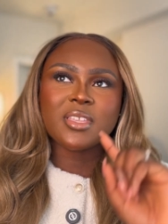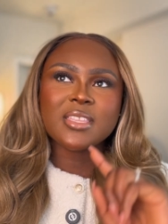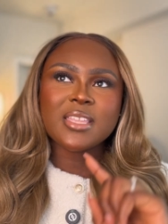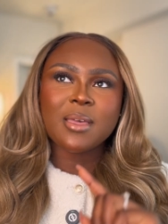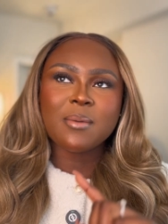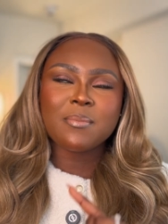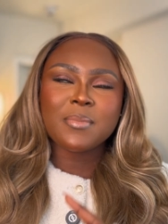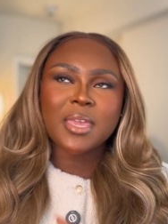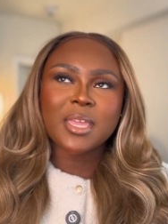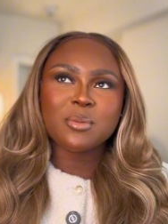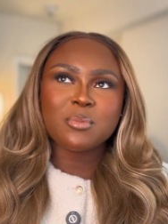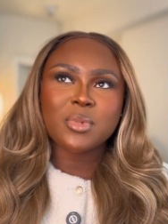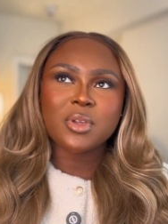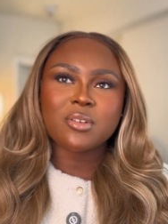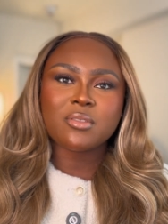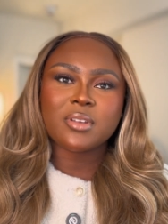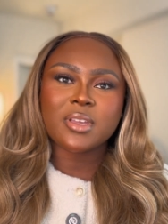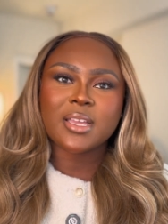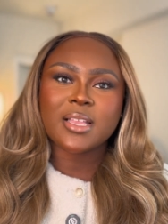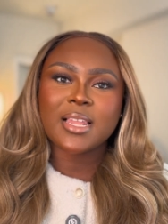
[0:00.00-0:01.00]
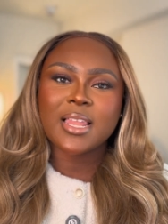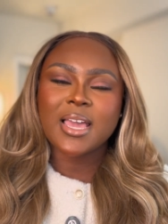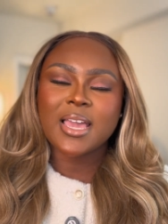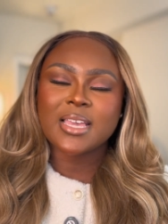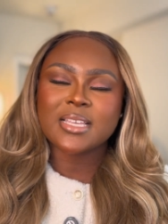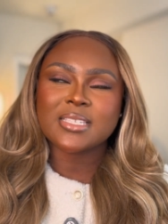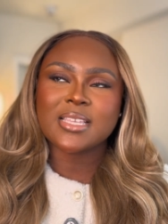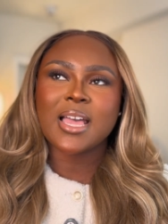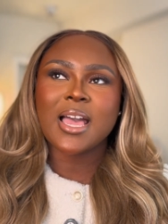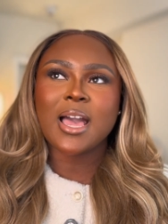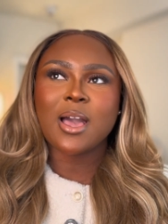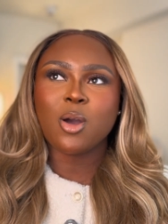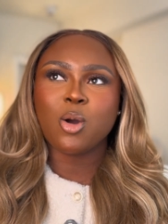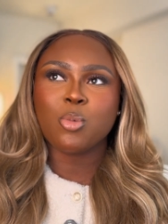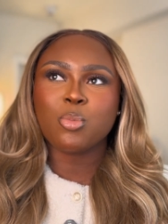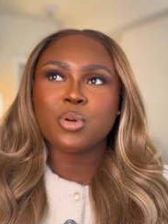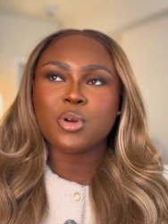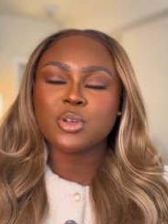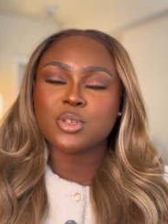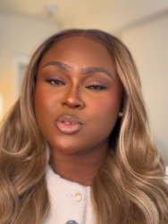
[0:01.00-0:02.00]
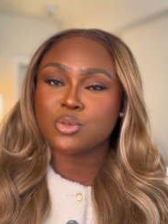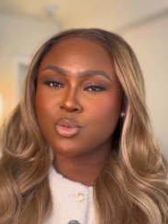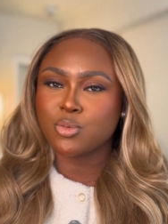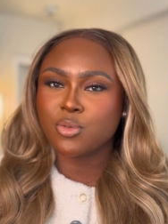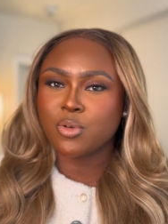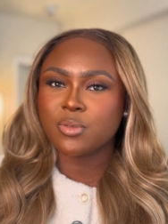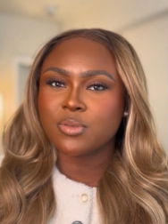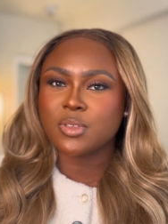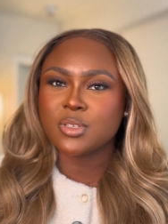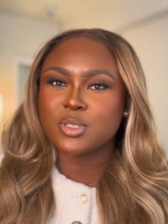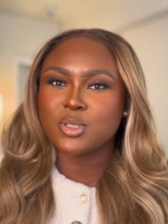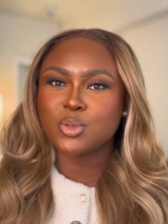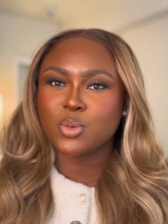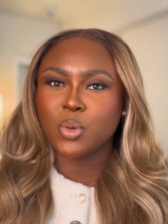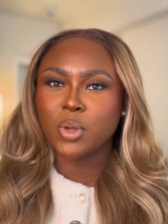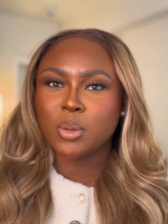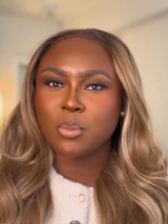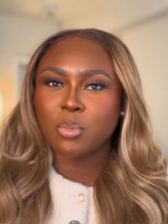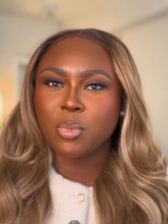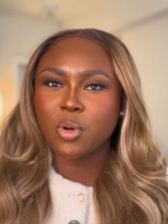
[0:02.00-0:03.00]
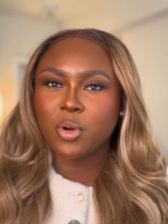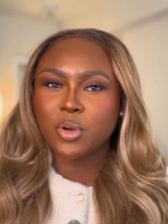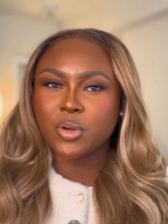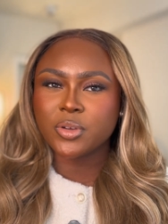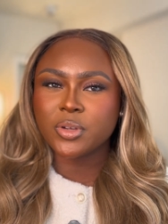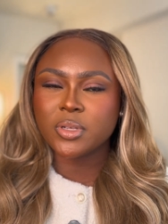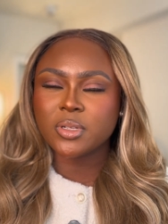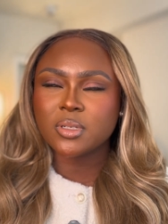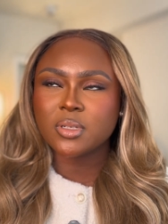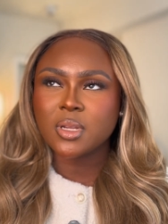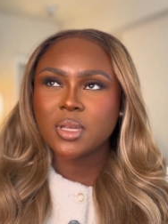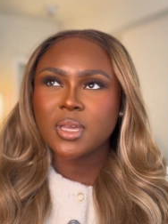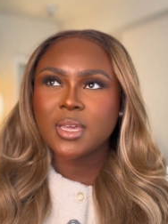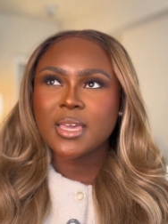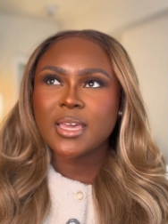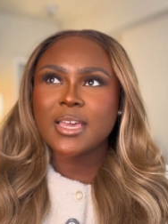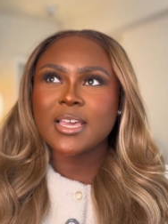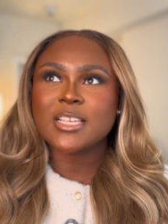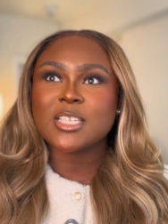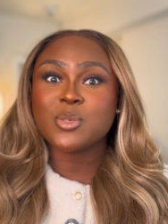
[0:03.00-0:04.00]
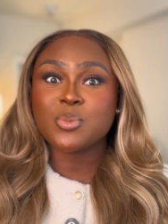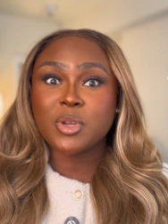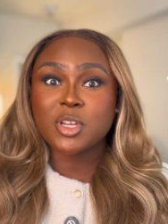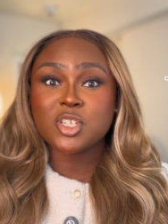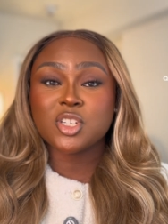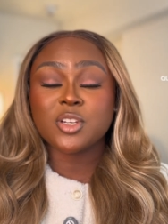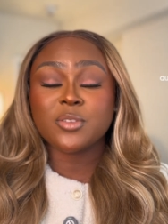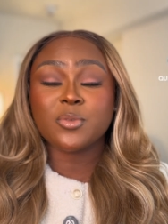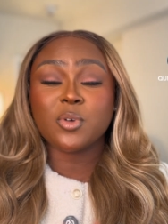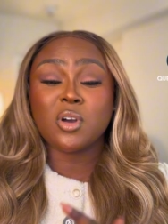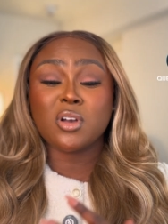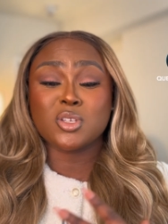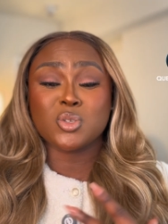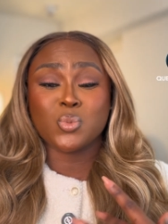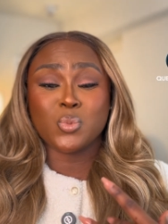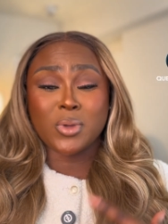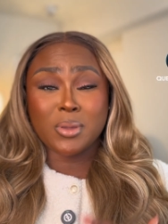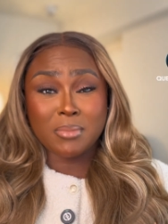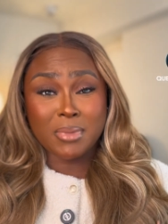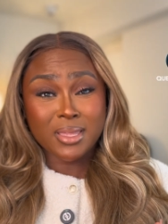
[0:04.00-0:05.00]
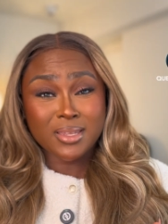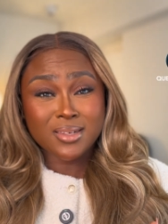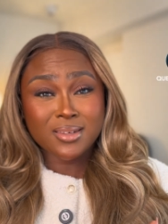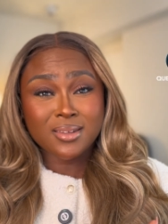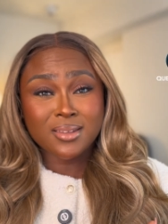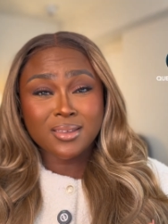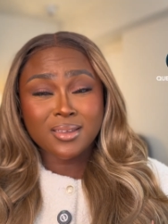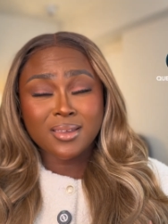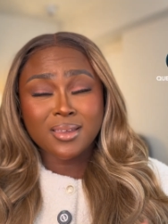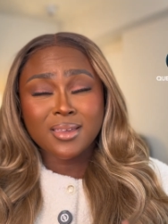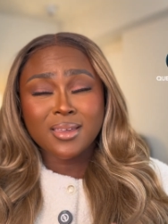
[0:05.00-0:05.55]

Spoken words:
that made me realize how personal growth is so important, especially for us women,